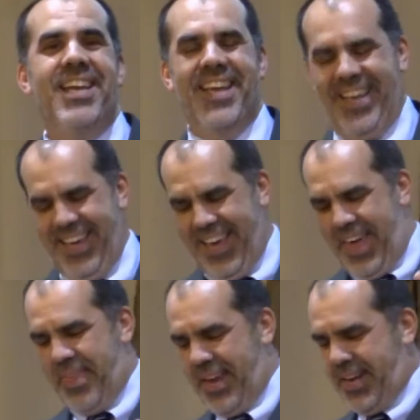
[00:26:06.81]
Amen.
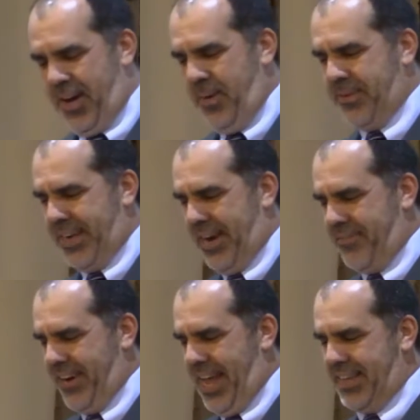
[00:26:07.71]
And they come to
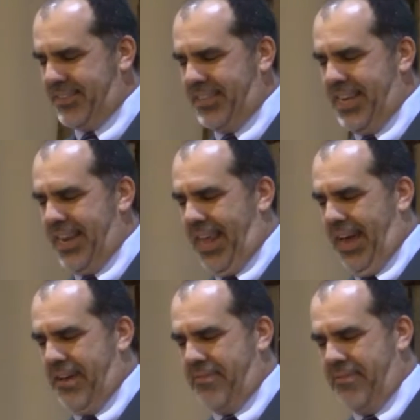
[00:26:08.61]
everlasting
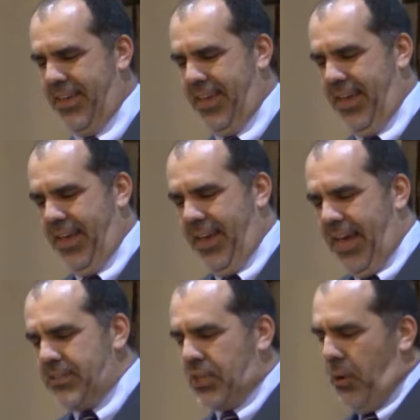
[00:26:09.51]
life. Amen.
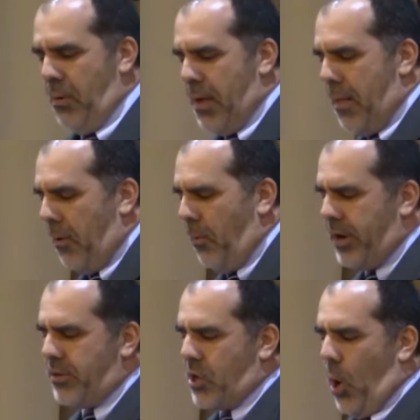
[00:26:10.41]
And so
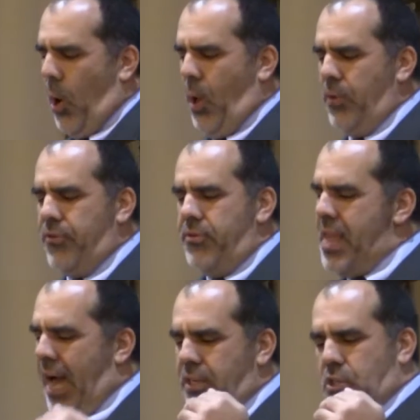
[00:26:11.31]
we're called
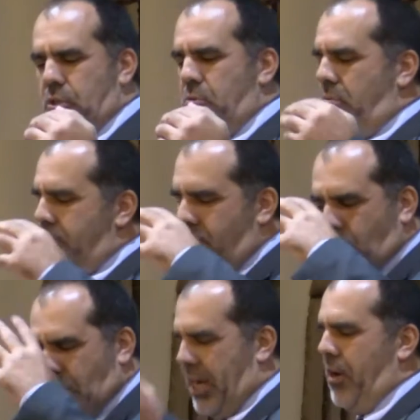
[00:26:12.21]
not to
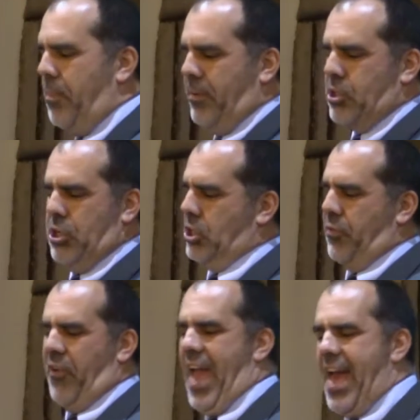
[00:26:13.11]
share the church
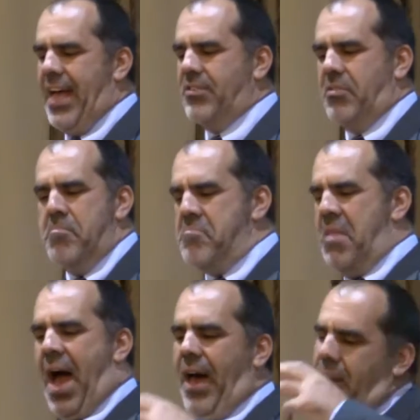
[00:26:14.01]
fads,
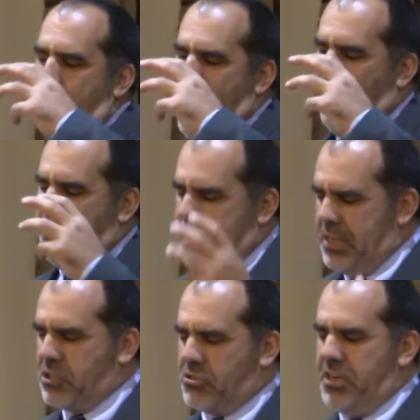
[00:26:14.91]
not about
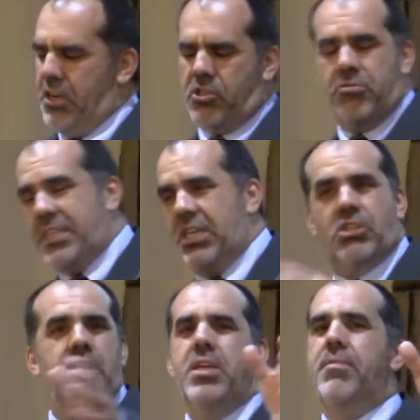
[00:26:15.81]
history or
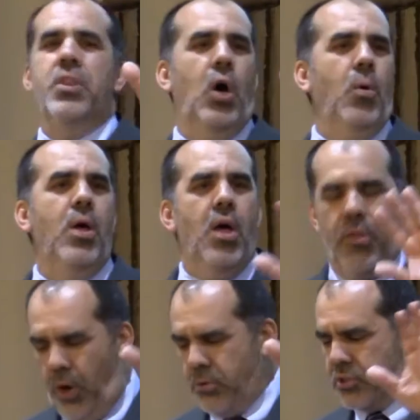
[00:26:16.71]
tradition, even
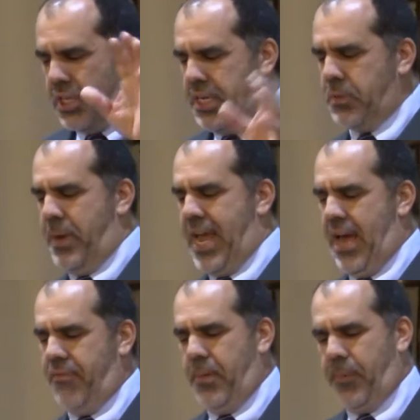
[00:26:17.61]
though those things may
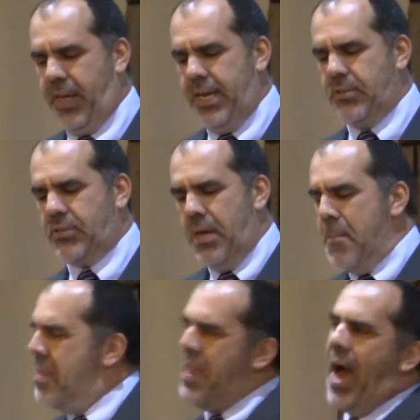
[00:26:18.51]
have their
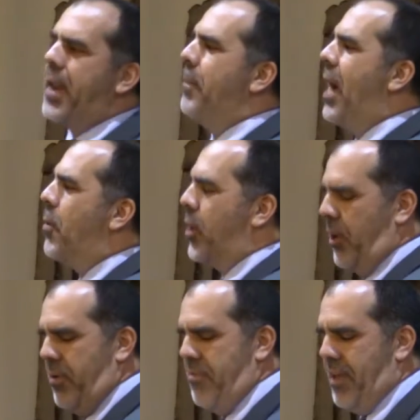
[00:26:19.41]
place, not about
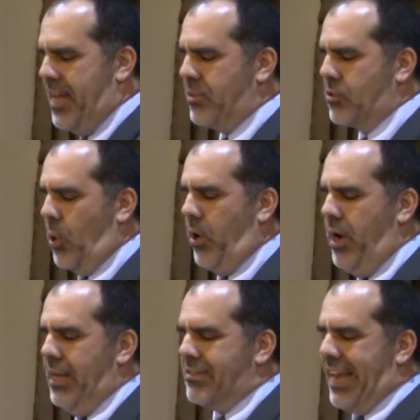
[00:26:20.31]
current events
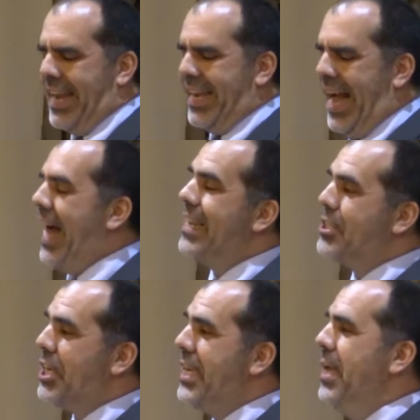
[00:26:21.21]
or
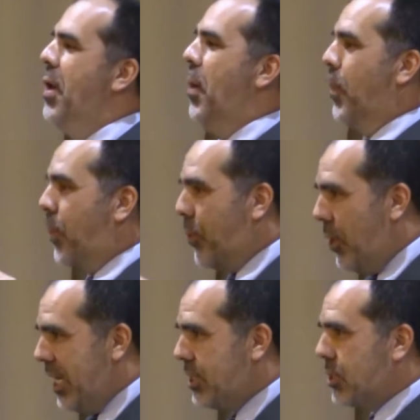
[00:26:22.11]
psychology.
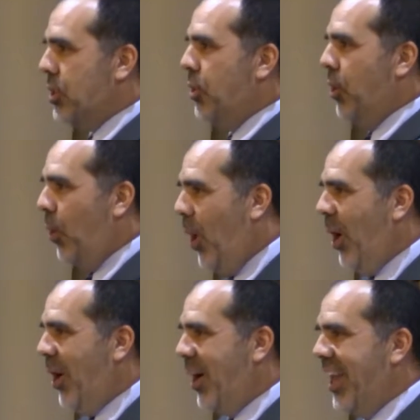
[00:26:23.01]
Preach the
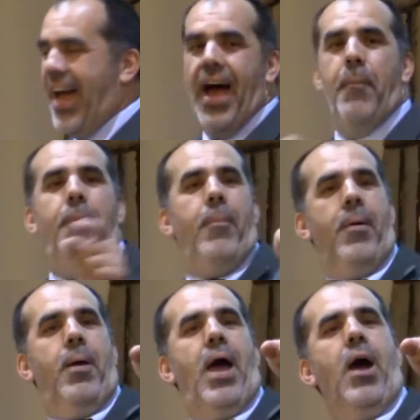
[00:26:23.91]
Word. Amen.